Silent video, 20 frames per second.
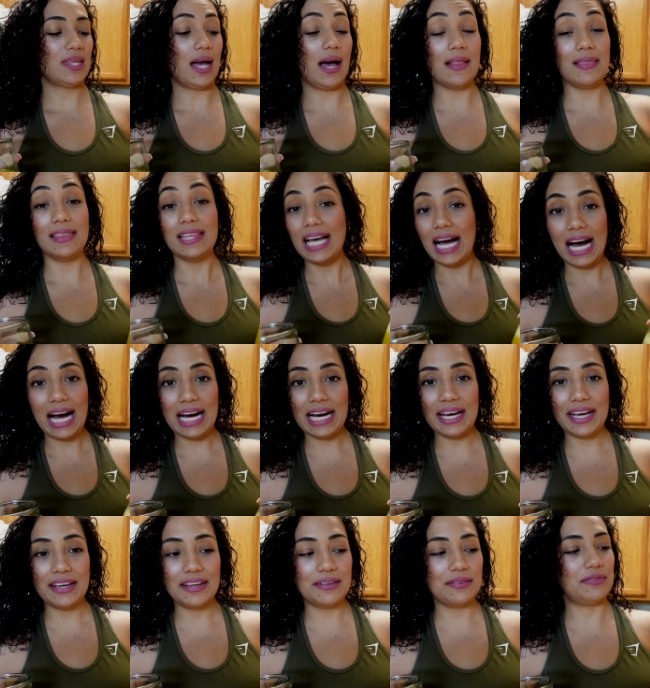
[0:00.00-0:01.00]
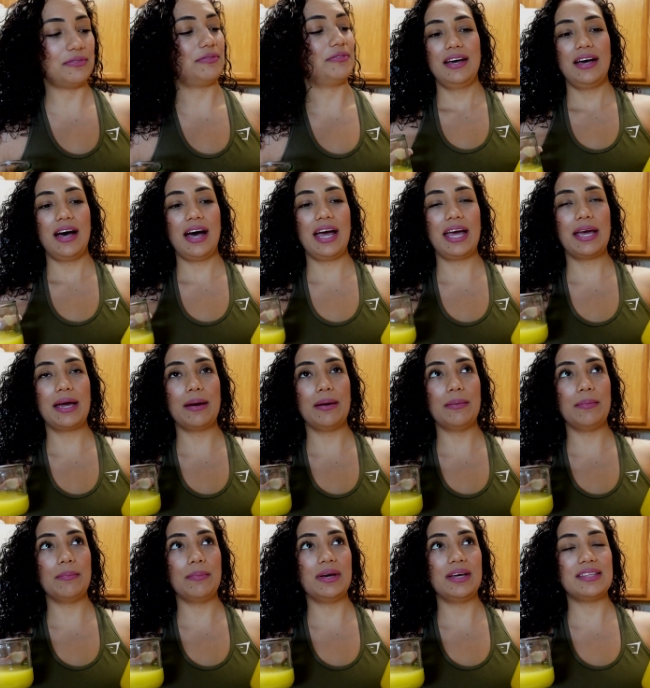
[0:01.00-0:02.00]
alive. I
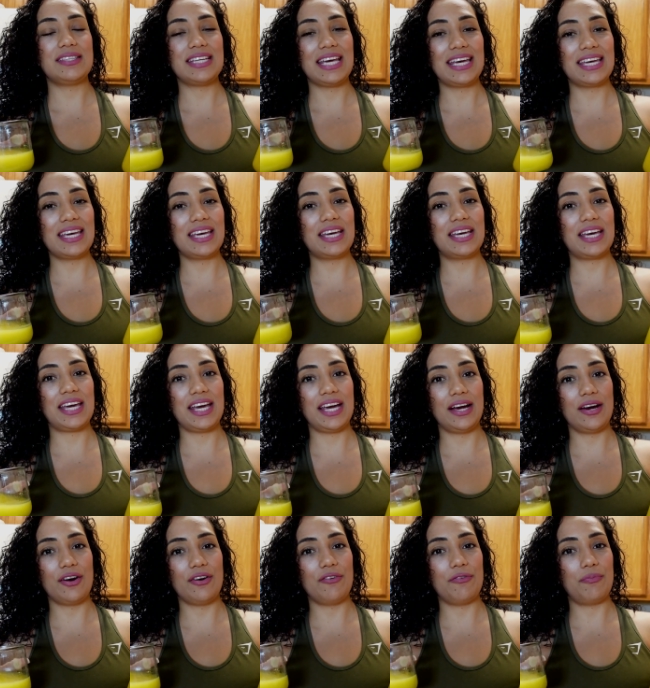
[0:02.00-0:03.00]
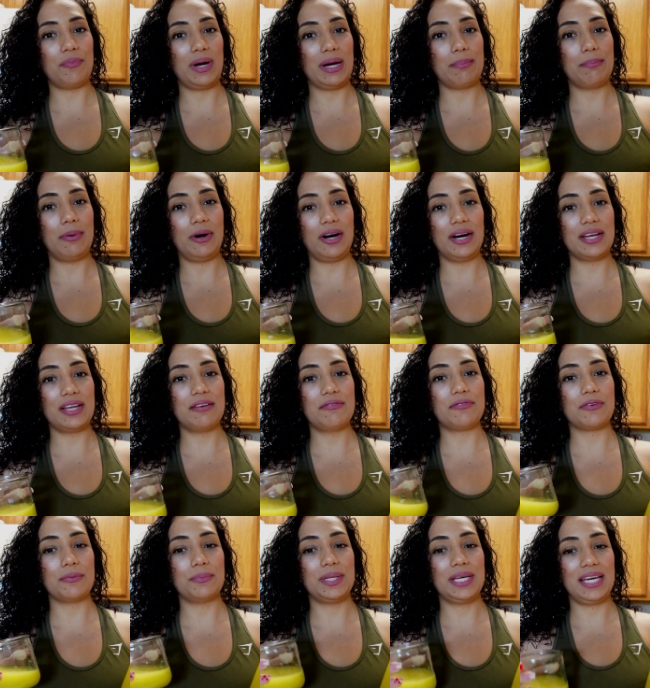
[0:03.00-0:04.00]
am taking care of my body
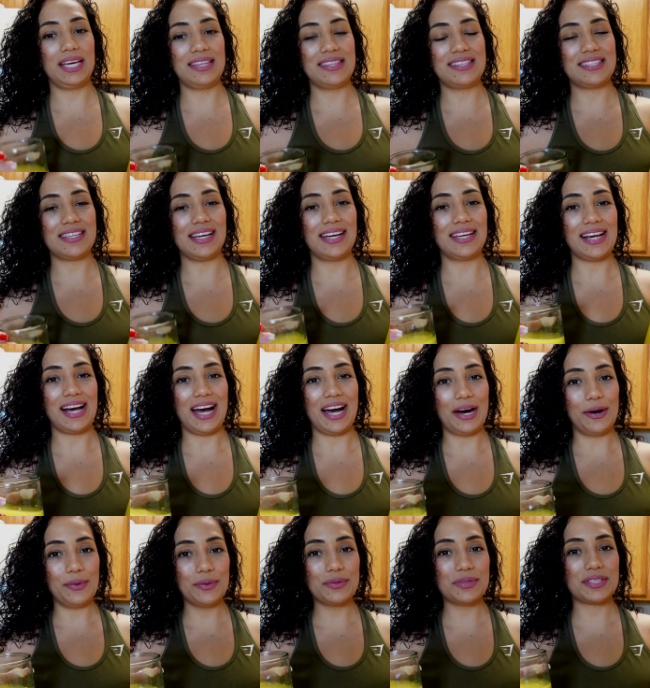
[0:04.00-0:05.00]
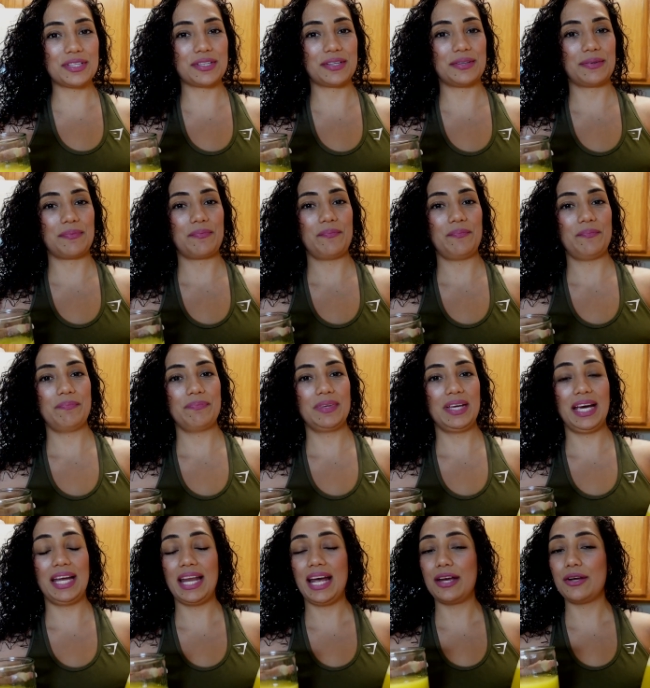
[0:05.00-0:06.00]
from the inside out.
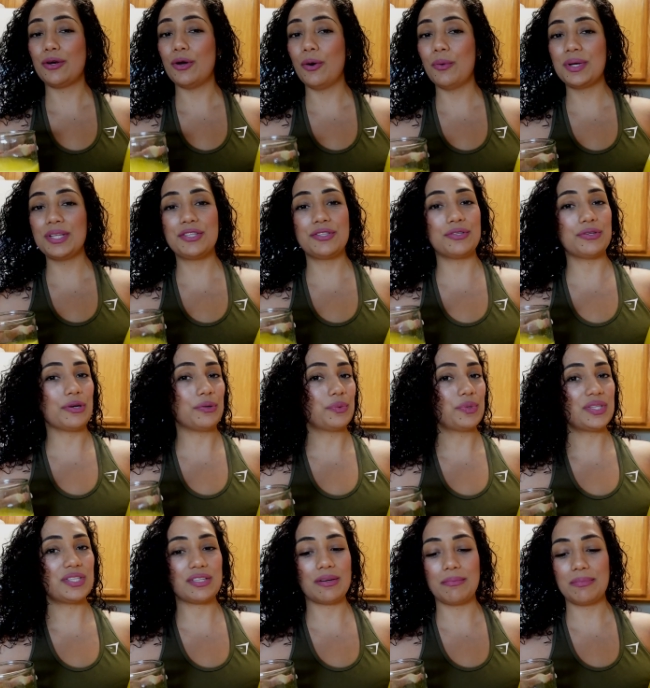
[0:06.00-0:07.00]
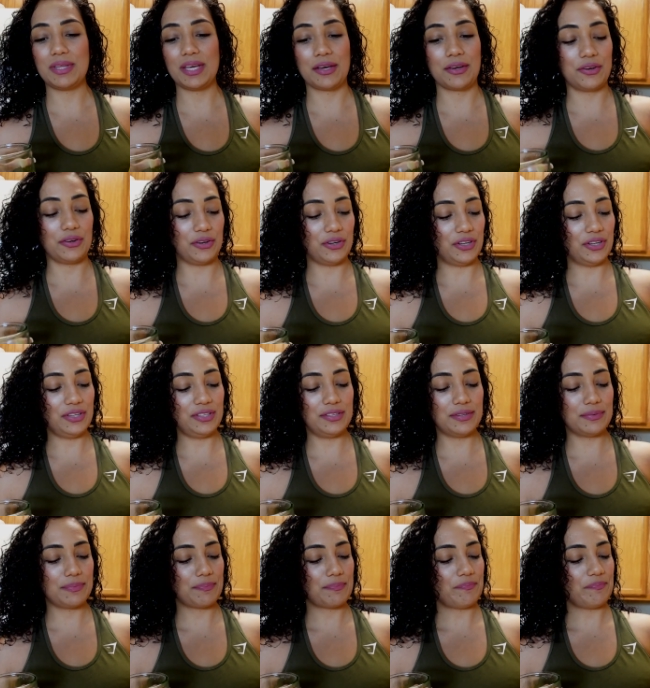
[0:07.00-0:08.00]
And I know it's doing something good.
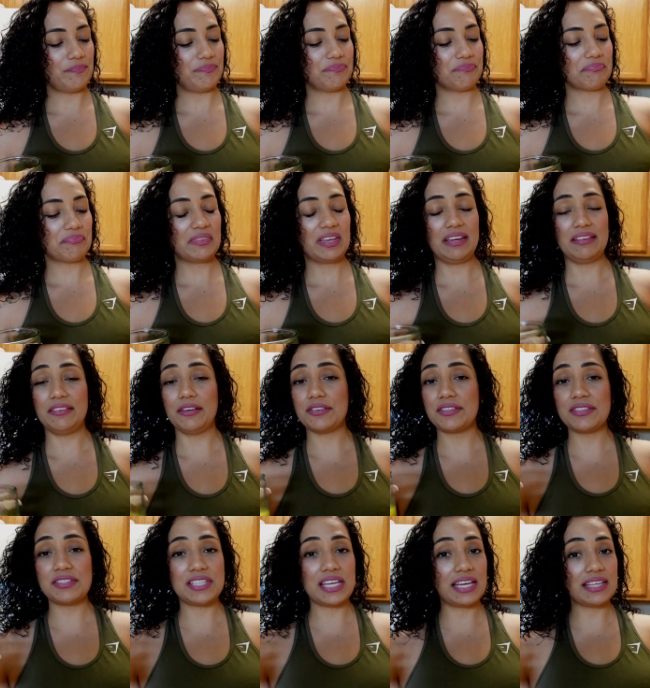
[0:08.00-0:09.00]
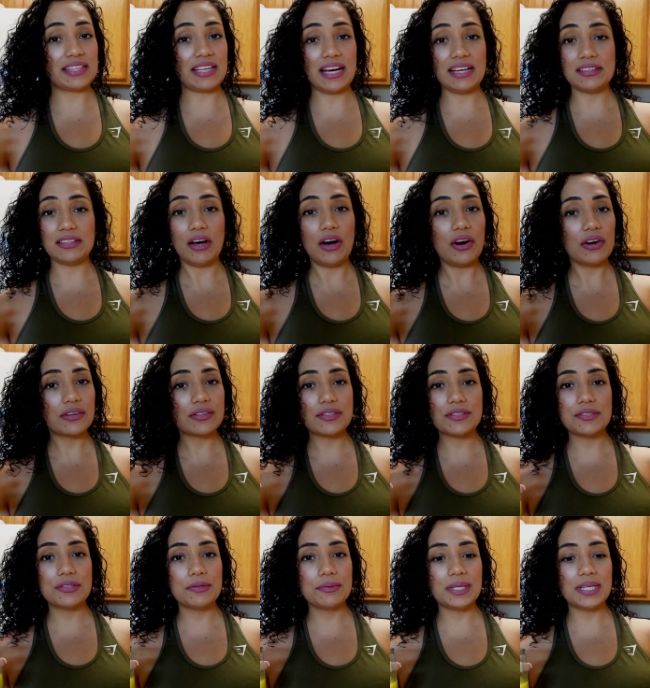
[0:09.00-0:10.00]
It doesn't take that long
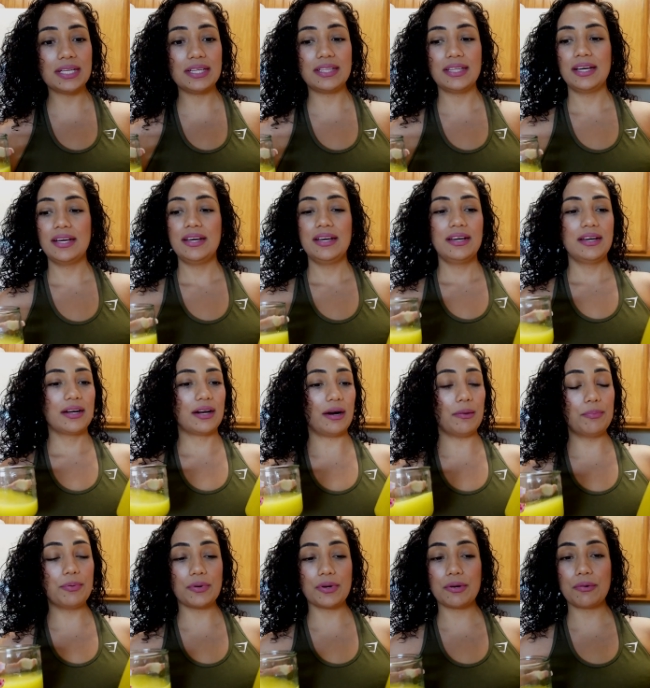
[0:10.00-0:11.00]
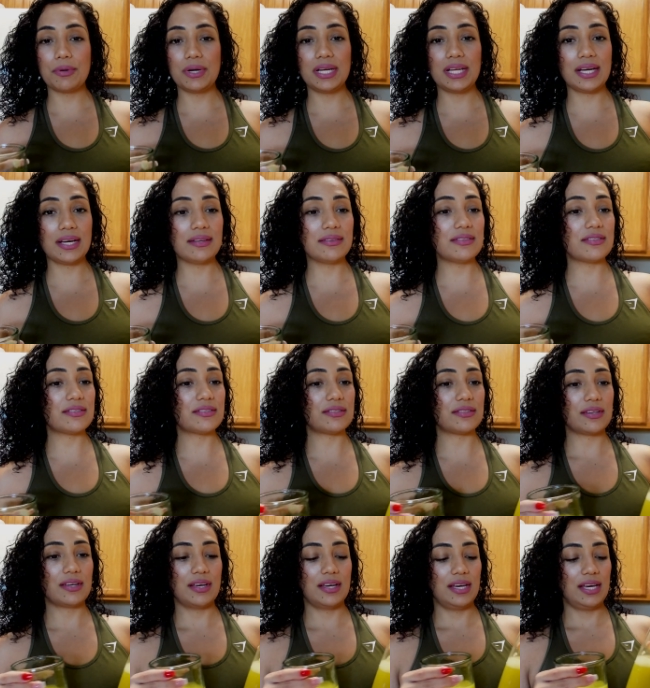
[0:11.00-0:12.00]
to do it. A couple
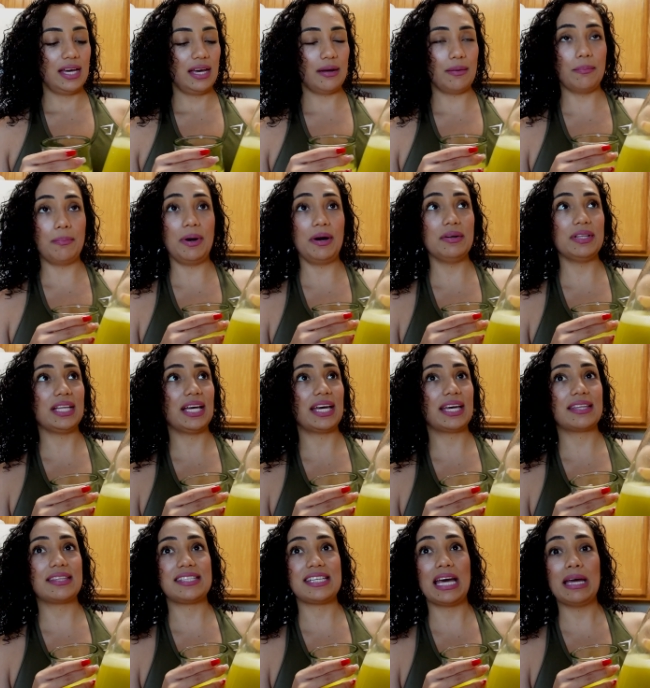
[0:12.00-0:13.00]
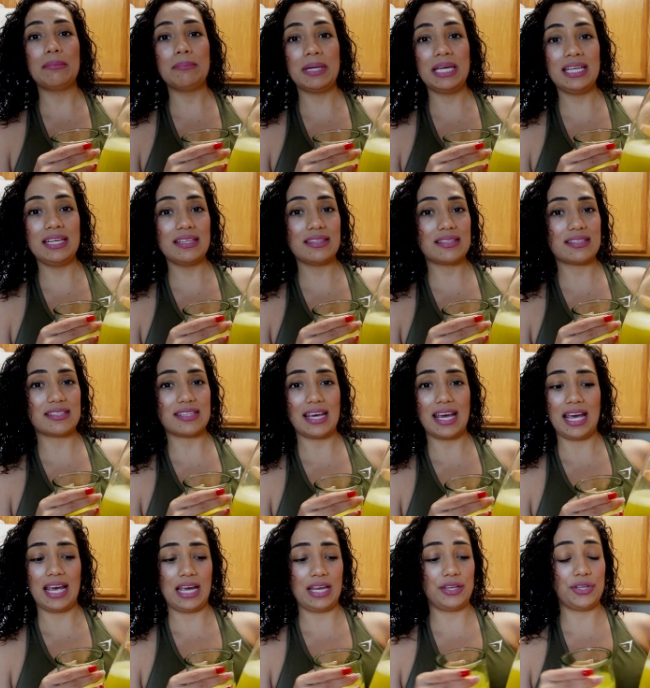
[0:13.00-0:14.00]
ingredients, about like 10 minutes
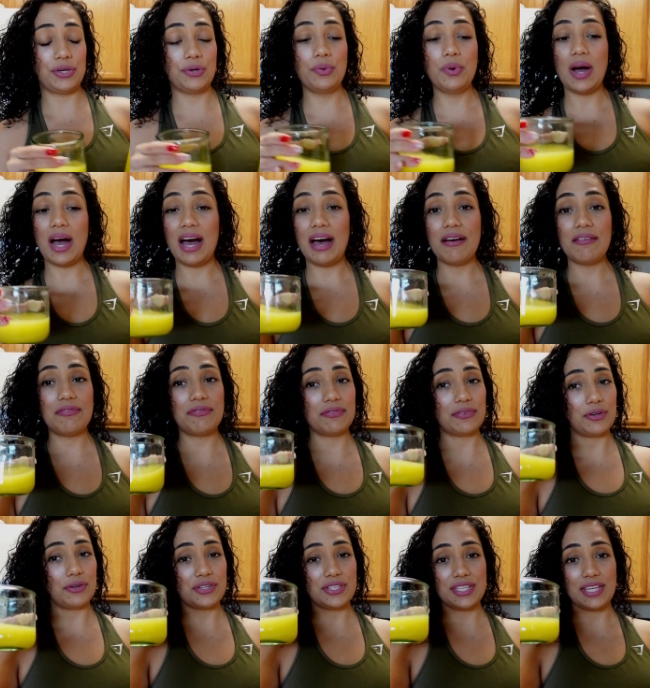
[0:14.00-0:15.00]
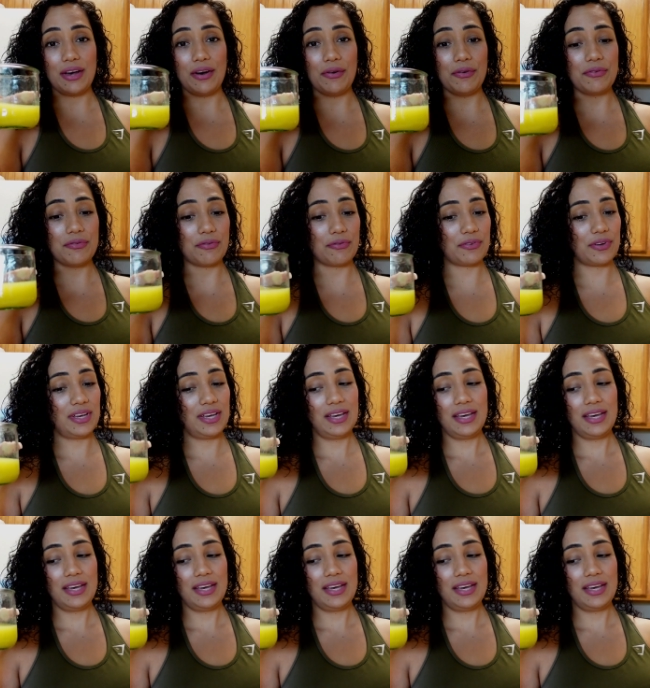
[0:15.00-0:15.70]
and you have yourself